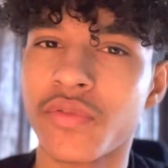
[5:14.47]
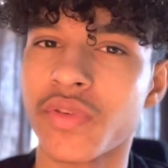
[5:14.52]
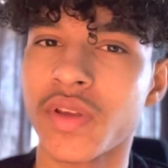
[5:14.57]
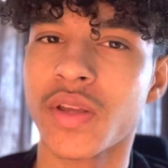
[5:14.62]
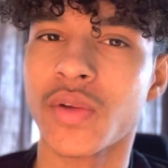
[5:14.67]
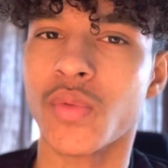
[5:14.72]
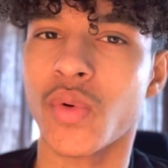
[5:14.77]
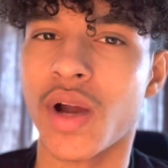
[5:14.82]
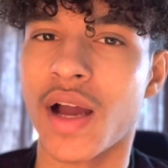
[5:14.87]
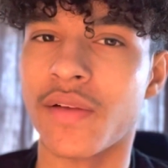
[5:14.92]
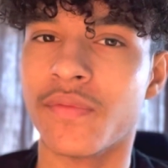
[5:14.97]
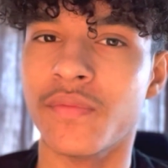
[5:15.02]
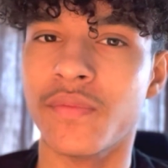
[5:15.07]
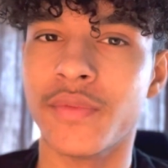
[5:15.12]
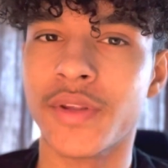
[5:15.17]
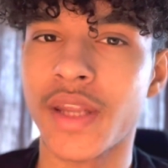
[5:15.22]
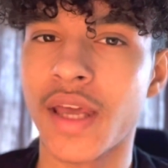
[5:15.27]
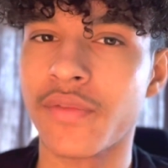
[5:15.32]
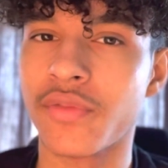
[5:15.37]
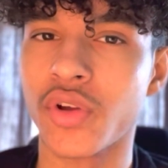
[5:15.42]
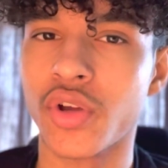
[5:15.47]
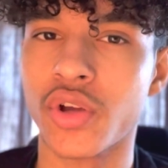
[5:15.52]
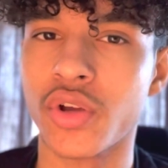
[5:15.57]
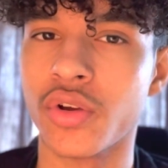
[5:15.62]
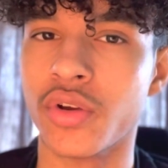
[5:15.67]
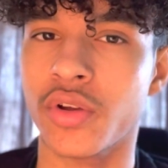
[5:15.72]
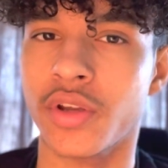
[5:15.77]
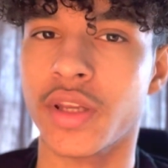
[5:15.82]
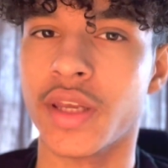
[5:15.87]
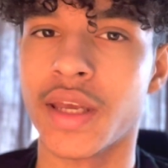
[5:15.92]
thing what I've never
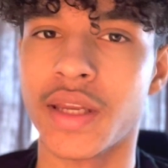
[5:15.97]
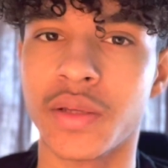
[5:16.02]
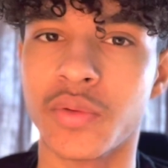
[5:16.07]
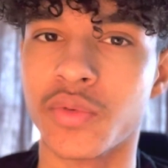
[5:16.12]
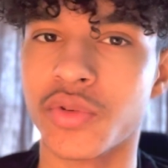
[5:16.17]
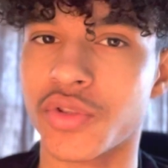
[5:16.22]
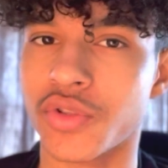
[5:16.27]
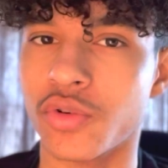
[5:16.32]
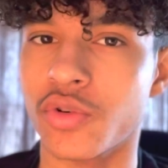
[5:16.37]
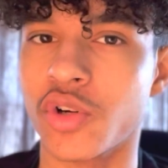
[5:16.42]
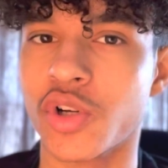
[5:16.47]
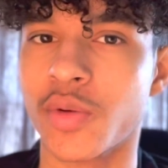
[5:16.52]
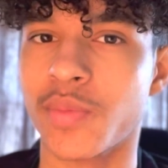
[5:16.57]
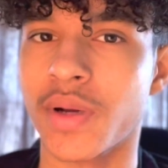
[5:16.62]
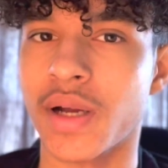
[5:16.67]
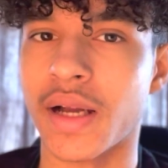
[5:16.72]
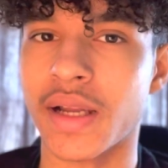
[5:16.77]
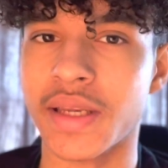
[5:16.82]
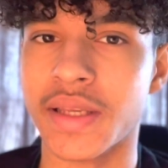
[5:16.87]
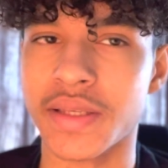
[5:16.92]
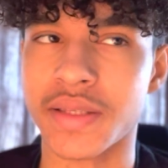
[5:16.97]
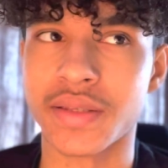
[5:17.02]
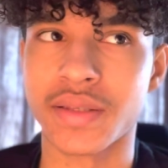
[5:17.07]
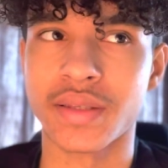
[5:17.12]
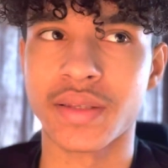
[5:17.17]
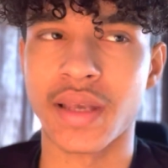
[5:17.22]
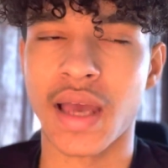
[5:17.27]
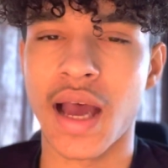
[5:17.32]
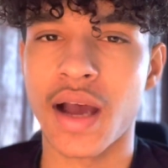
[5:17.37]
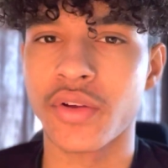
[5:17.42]
heard anyone talk about, and
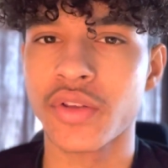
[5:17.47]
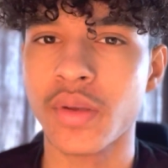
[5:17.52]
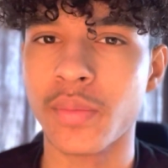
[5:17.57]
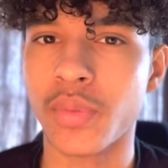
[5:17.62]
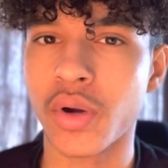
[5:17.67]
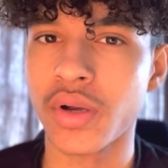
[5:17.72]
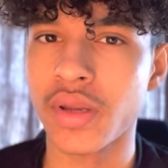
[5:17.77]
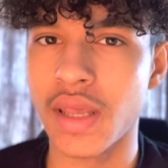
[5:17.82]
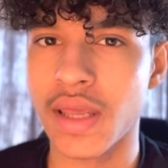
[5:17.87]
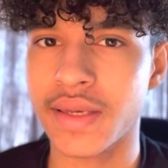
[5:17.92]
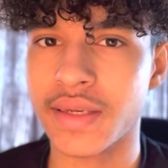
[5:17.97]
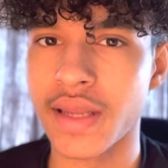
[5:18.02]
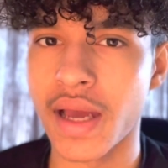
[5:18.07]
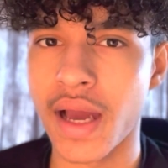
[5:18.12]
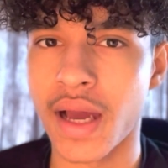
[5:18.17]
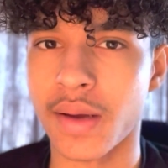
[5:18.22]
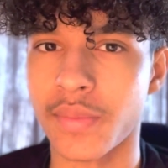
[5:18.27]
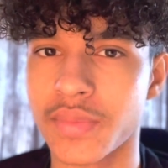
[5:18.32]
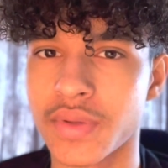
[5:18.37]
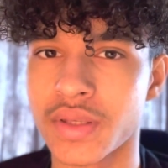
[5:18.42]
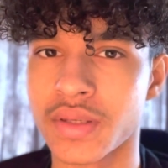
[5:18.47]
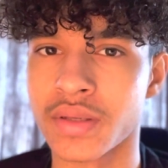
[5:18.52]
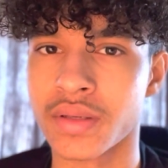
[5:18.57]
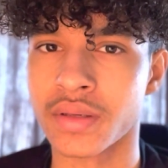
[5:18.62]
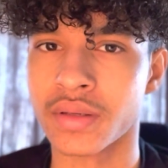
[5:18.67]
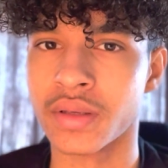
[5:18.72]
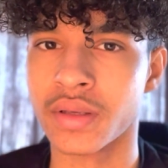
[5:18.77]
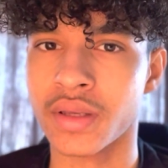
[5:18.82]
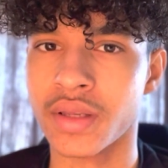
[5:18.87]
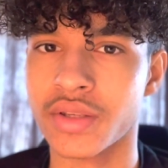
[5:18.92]
it's how your body adapts
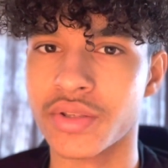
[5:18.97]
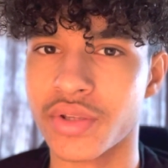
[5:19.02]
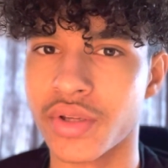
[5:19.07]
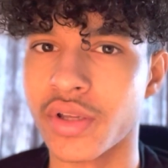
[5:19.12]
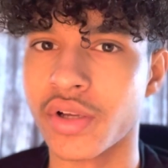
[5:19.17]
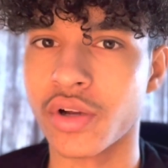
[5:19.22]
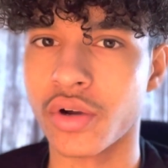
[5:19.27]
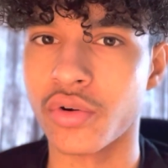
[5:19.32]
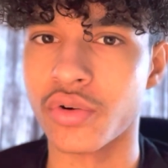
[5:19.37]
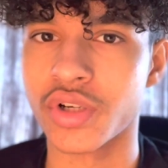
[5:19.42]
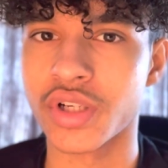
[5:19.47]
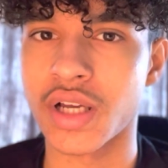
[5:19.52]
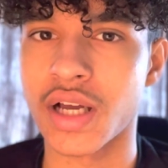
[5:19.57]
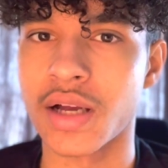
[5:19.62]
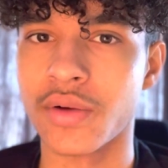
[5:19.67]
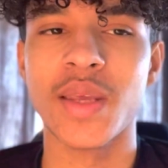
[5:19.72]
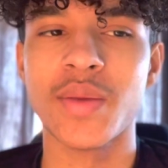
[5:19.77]
to the cold shower.